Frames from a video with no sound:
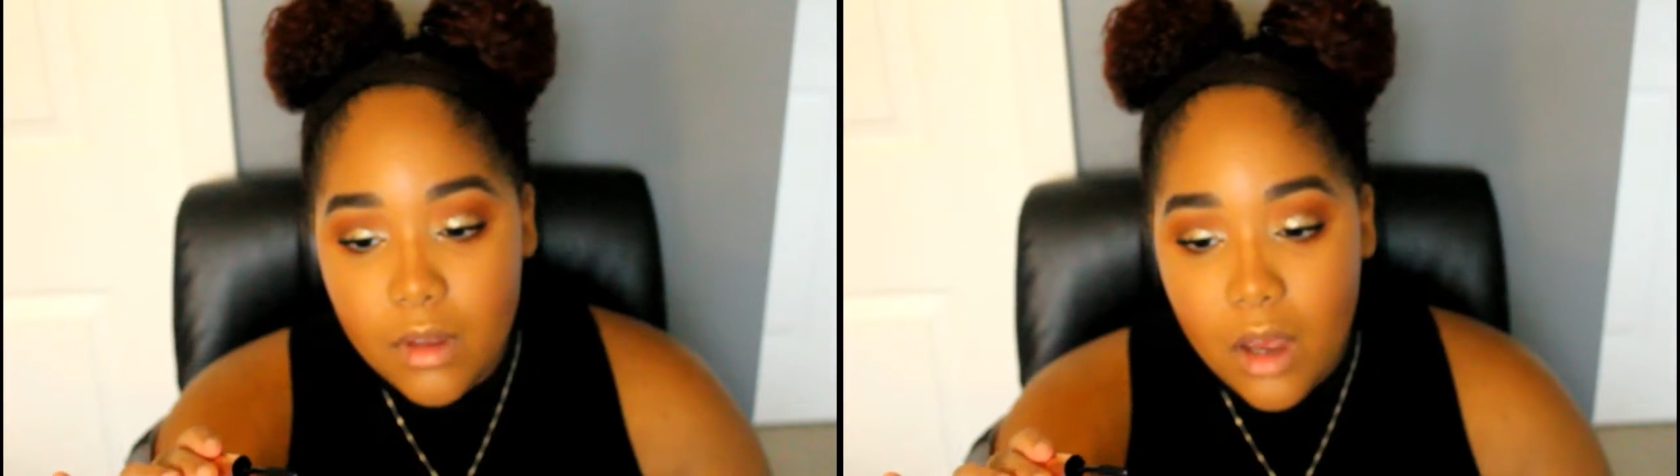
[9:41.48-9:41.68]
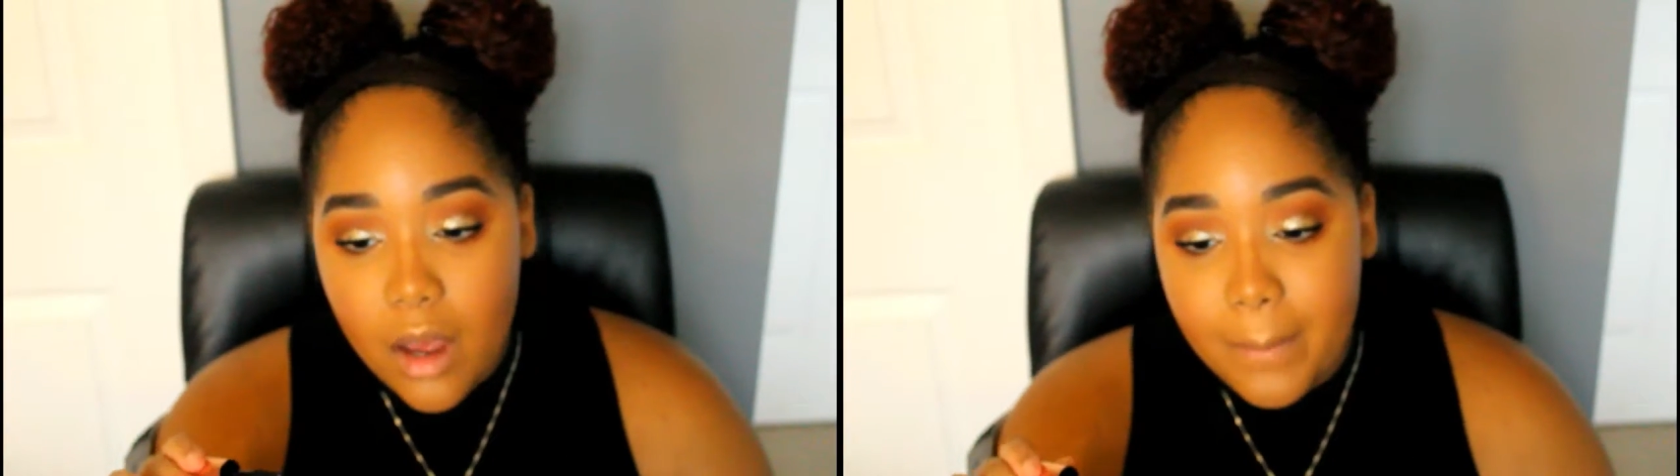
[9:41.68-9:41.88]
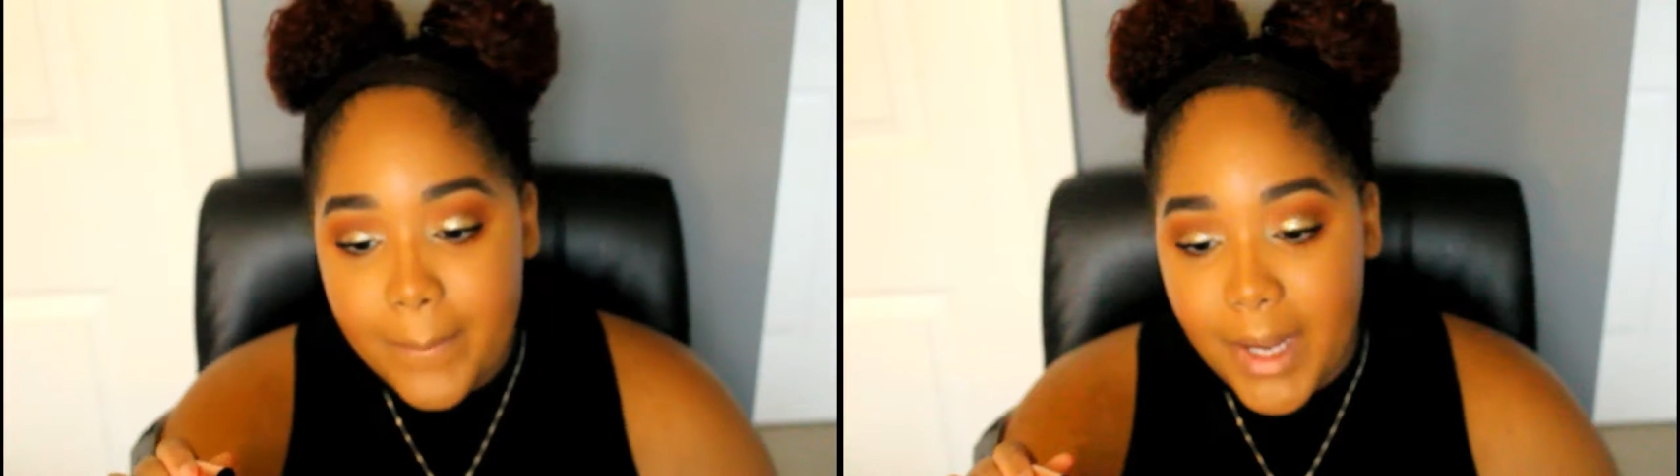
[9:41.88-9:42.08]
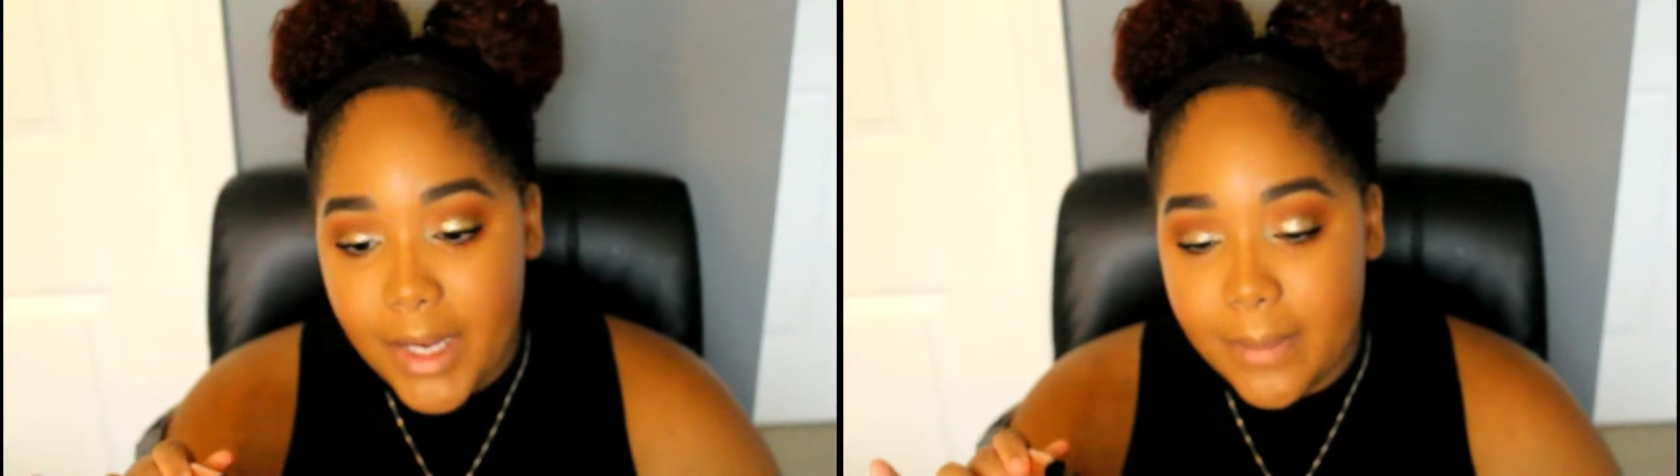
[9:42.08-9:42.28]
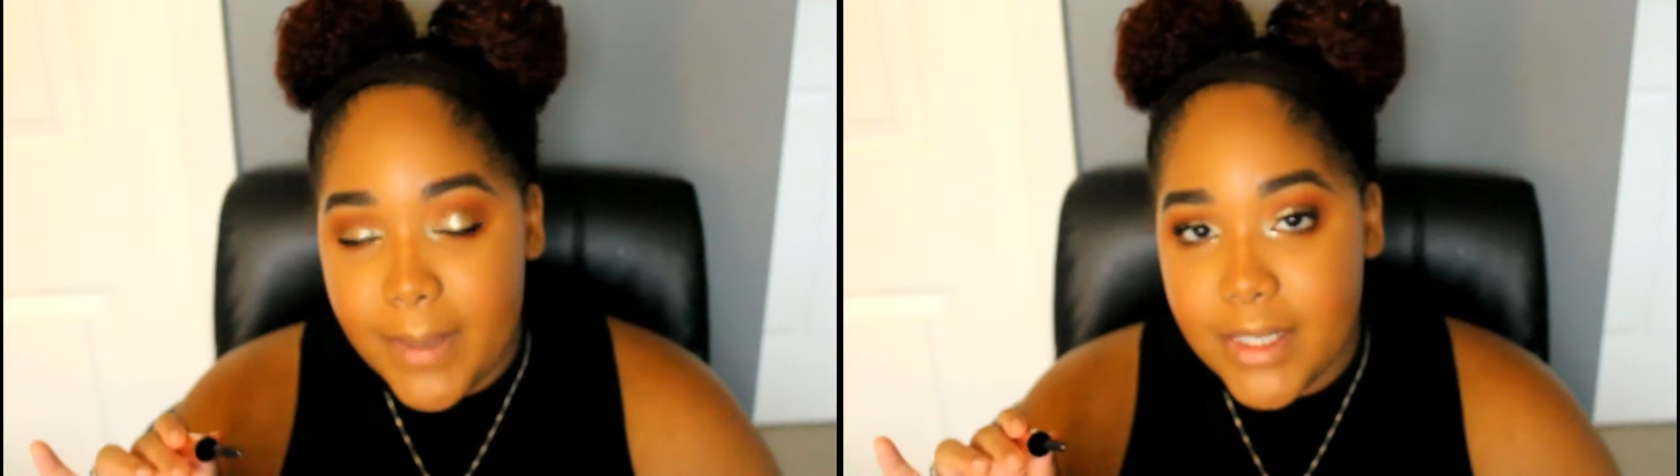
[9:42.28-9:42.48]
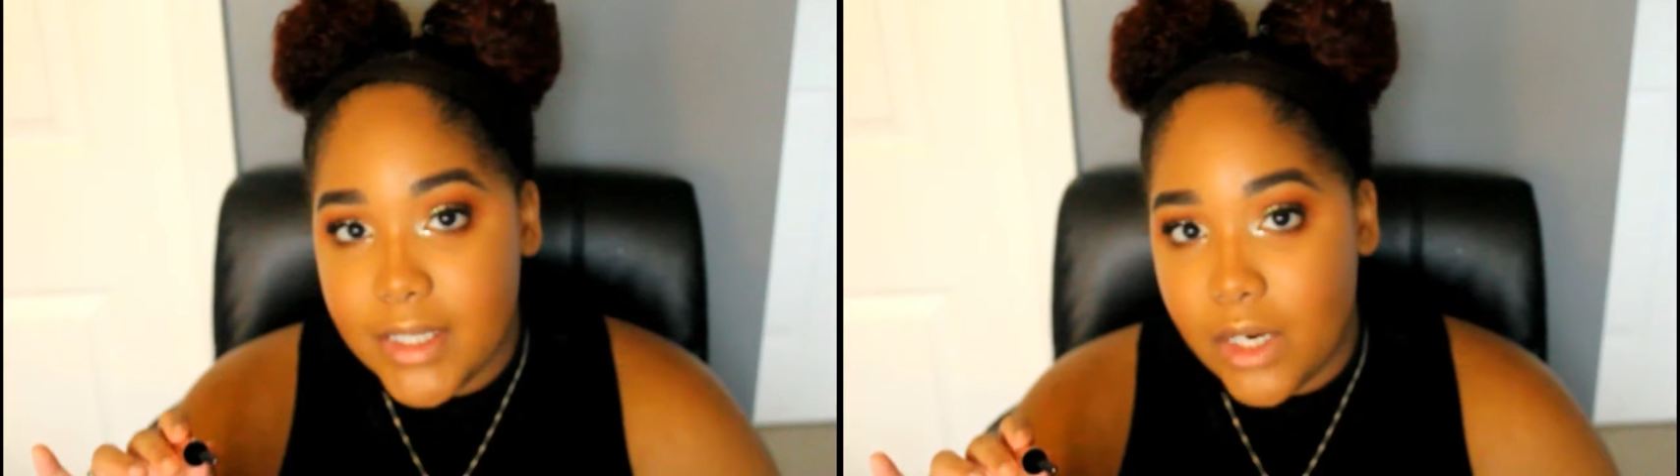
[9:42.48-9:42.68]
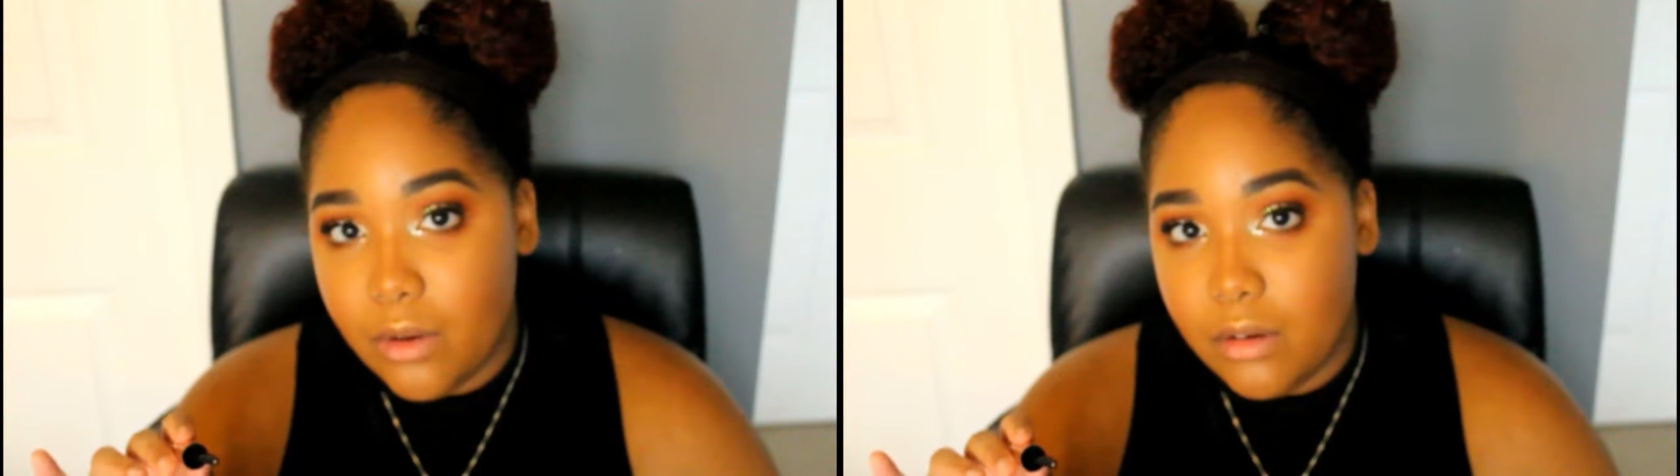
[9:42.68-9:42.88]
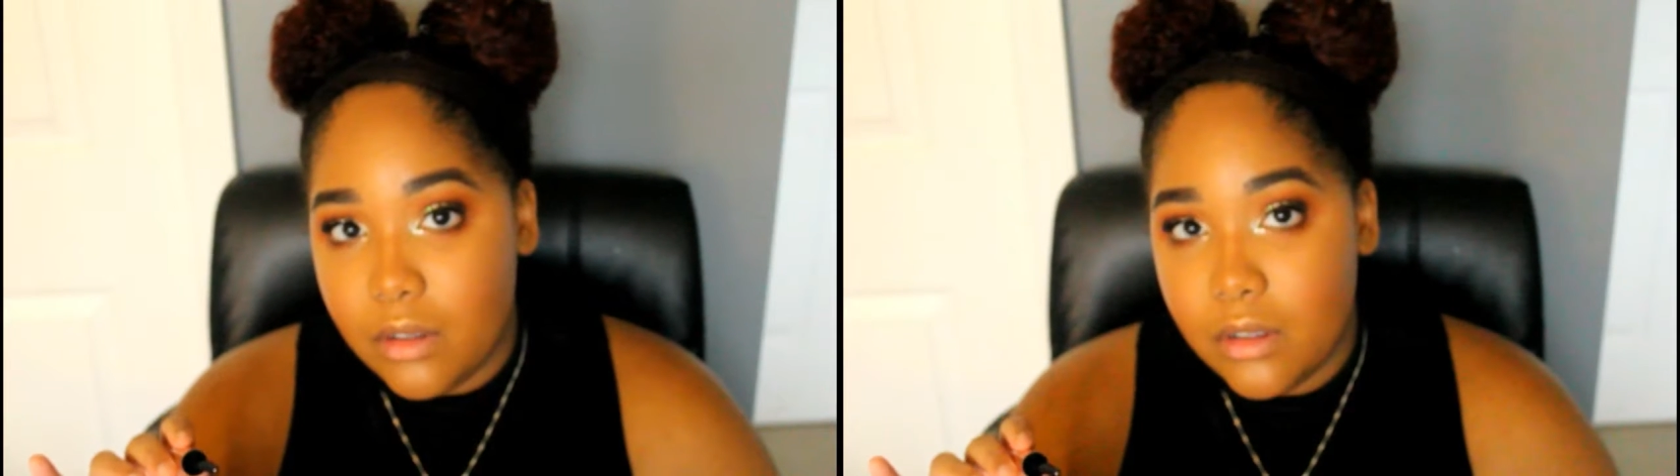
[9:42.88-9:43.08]
on buying
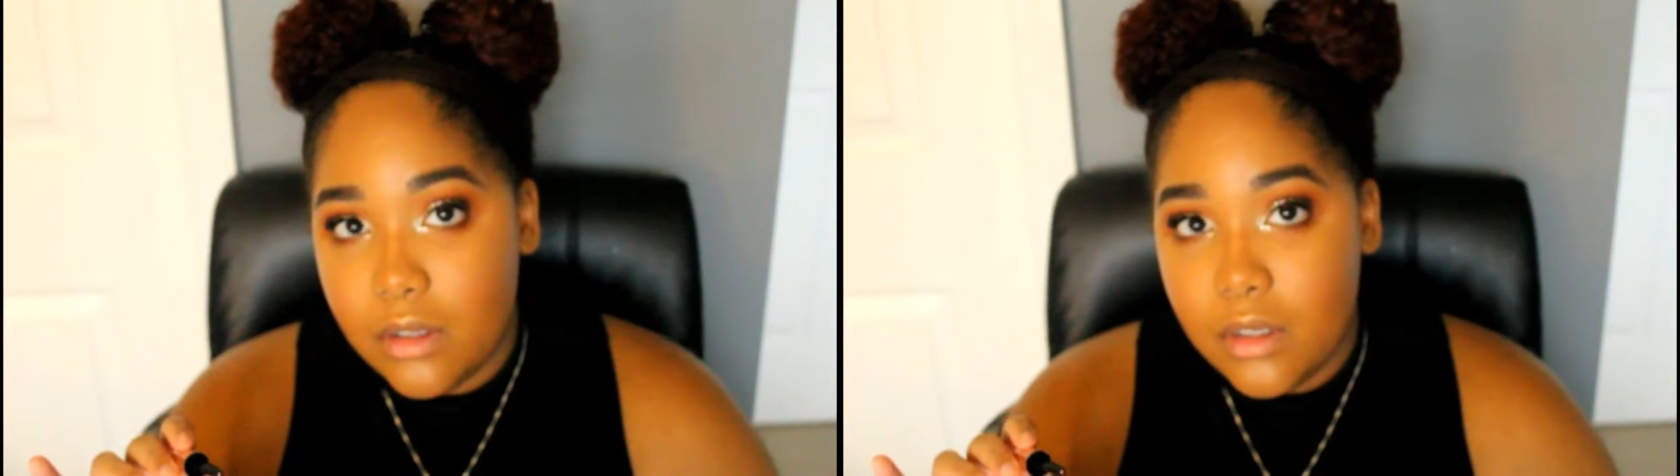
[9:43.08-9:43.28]
mascara,